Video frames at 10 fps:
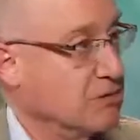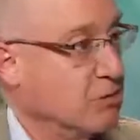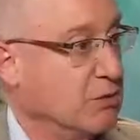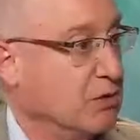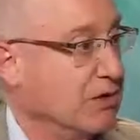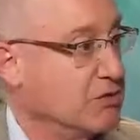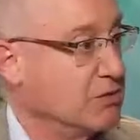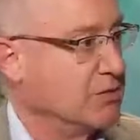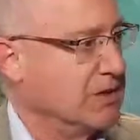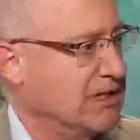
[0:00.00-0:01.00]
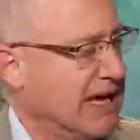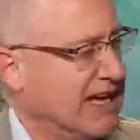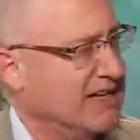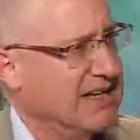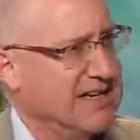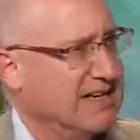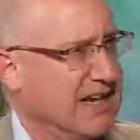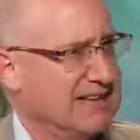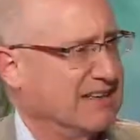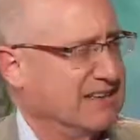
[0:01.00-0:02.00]
and we really attributed that,
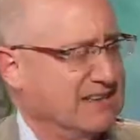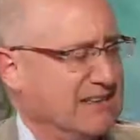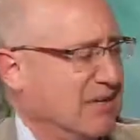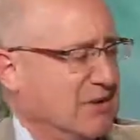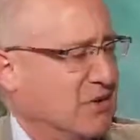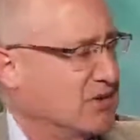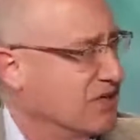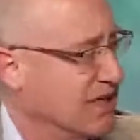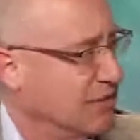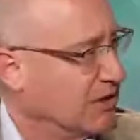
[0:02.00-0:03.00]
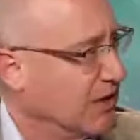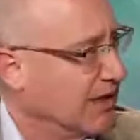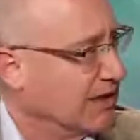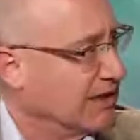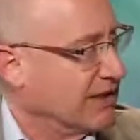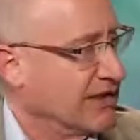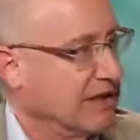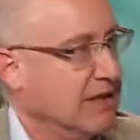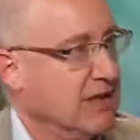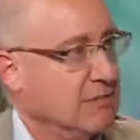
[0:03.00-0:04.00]
not that Common Core is a Democratic
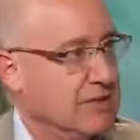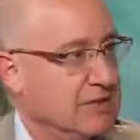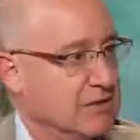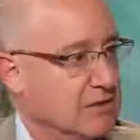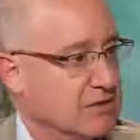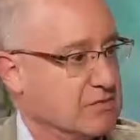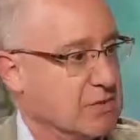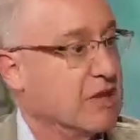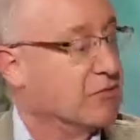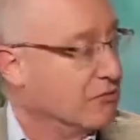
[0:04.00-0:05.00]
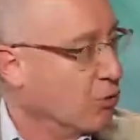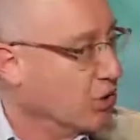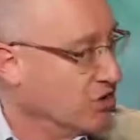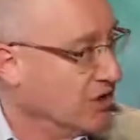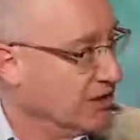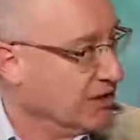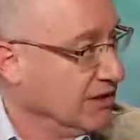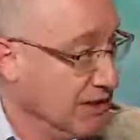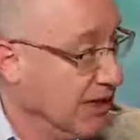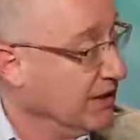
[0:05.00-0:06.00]
thing, but that there's, unfortunately,
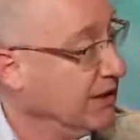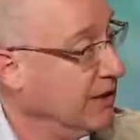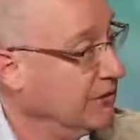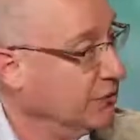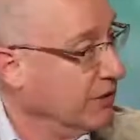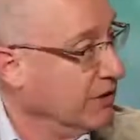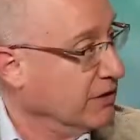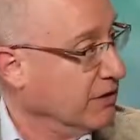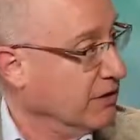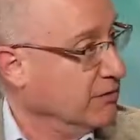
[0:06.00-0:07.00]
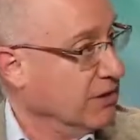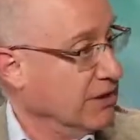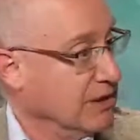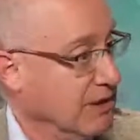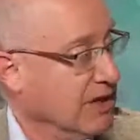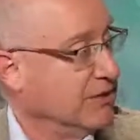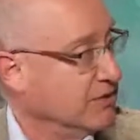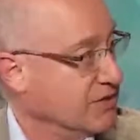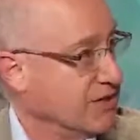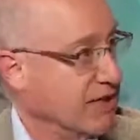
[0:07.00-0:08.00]
not in California, but in
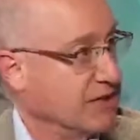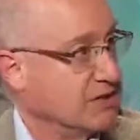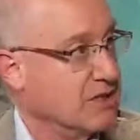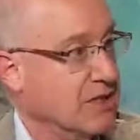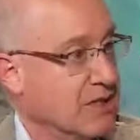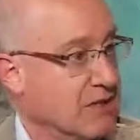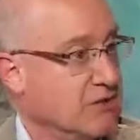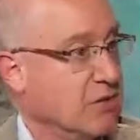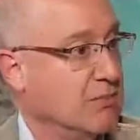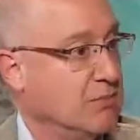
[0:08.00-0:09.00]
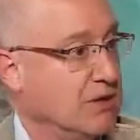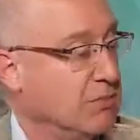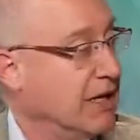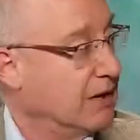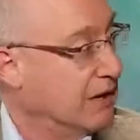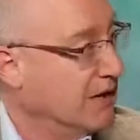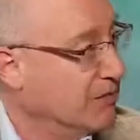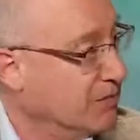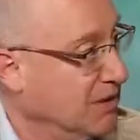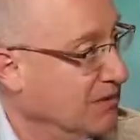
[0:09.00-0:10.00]
other states, a drumbeat by a lot
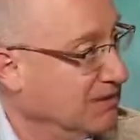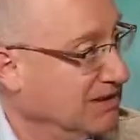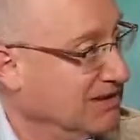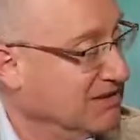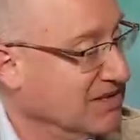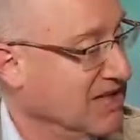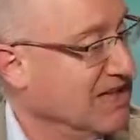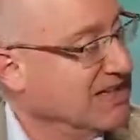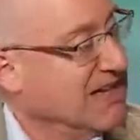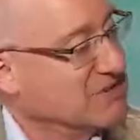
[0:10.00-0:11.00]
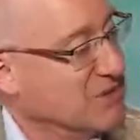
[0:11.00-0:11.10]
of Republican leaders. That's